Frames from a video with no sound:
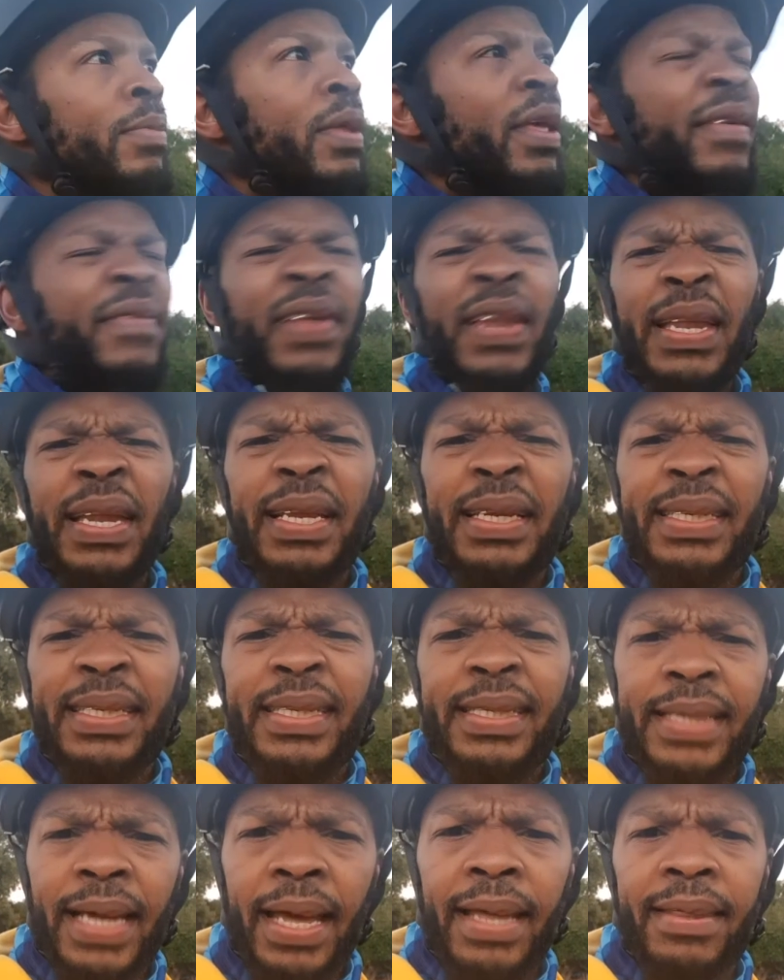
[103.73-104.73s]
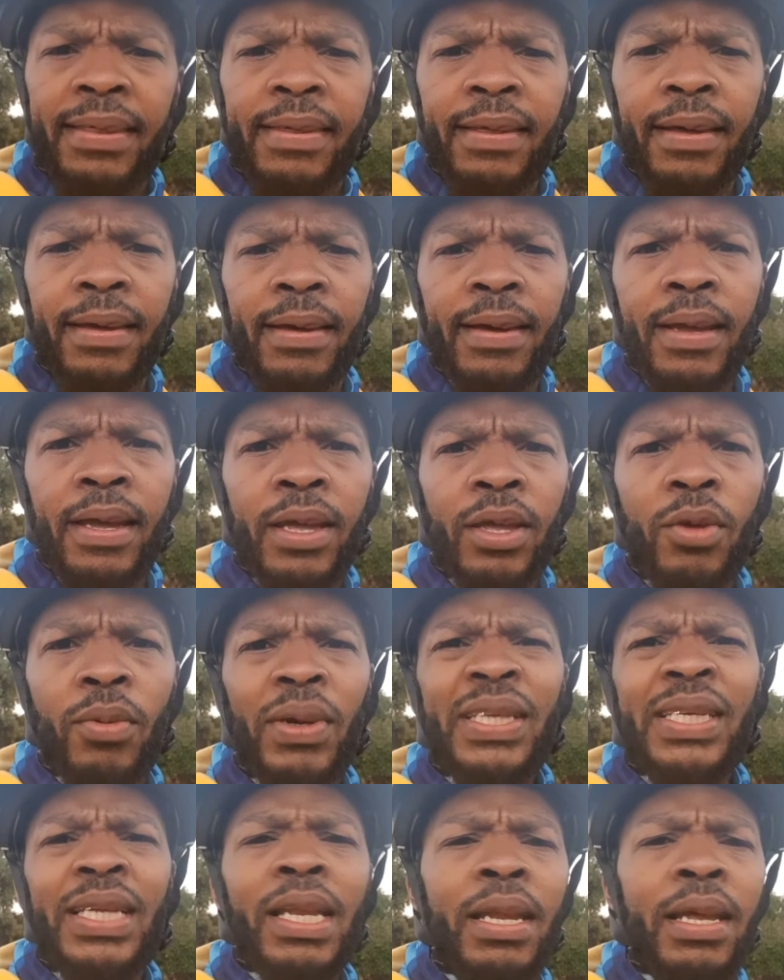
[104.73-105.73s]
Even in his death, he
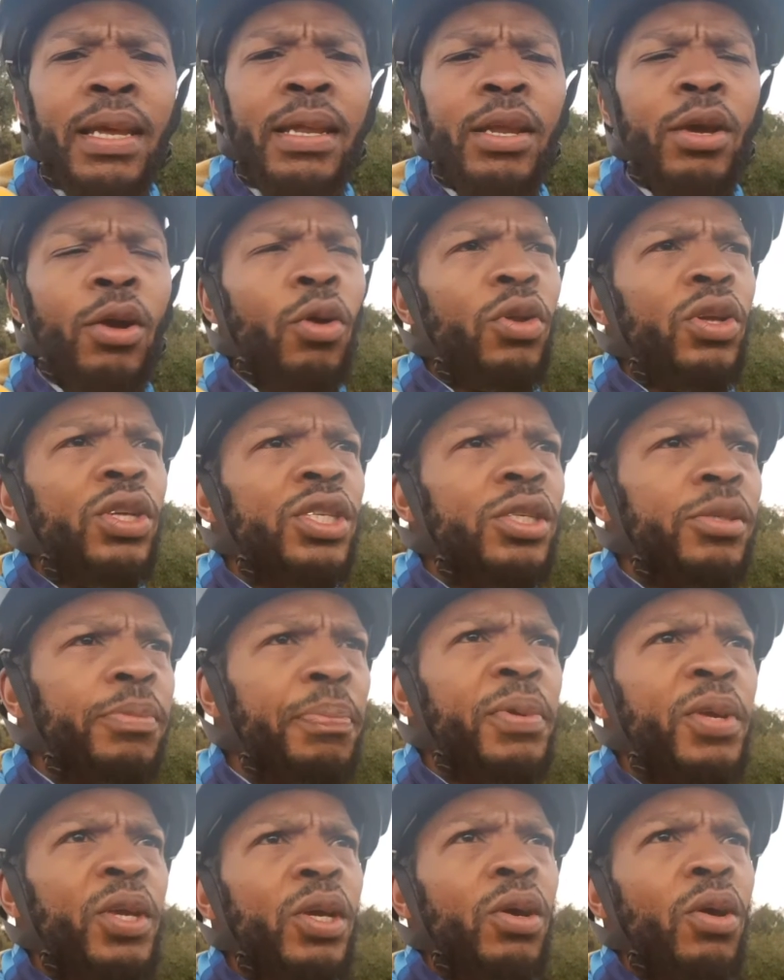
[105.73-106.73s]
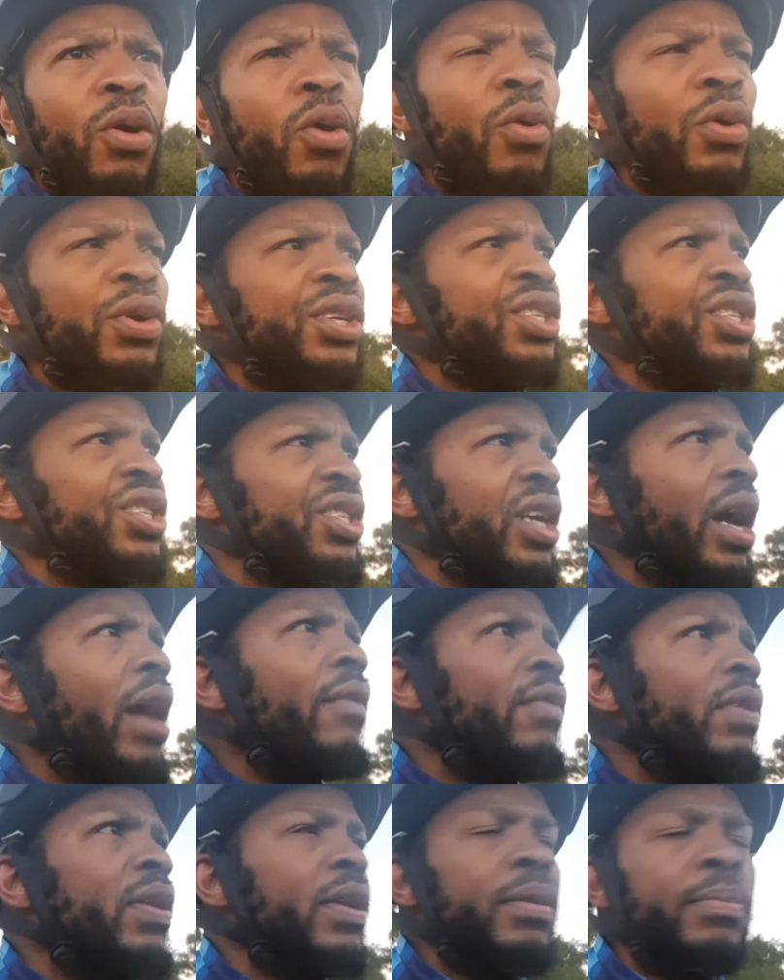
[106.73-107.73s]
was leaning on his spear or his
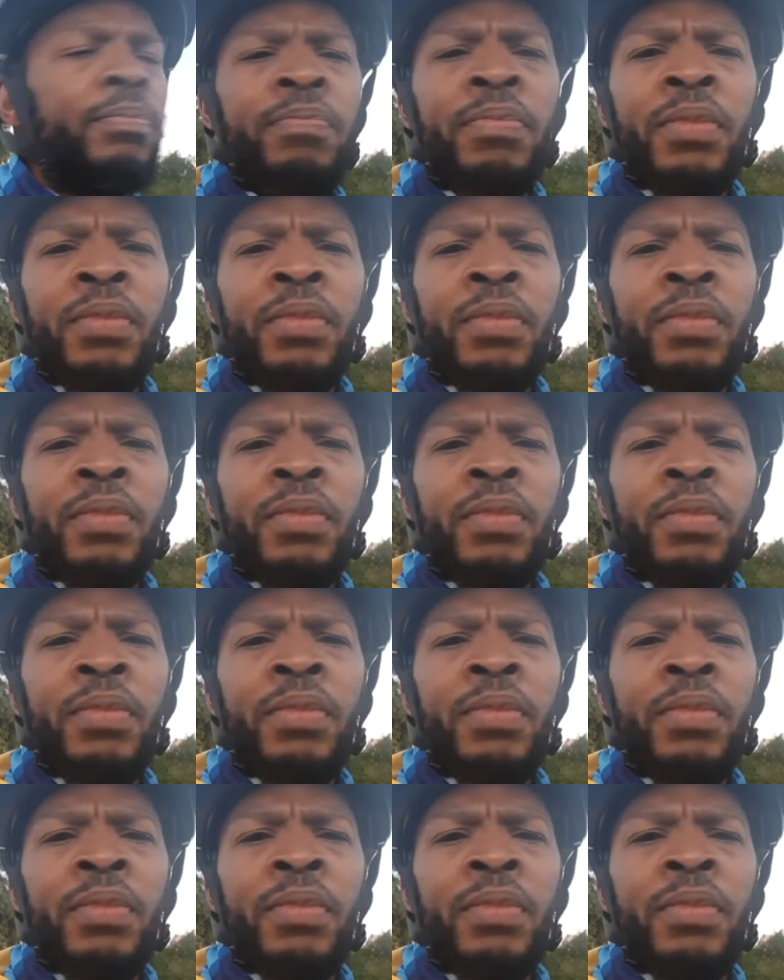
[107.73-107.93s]
javelin.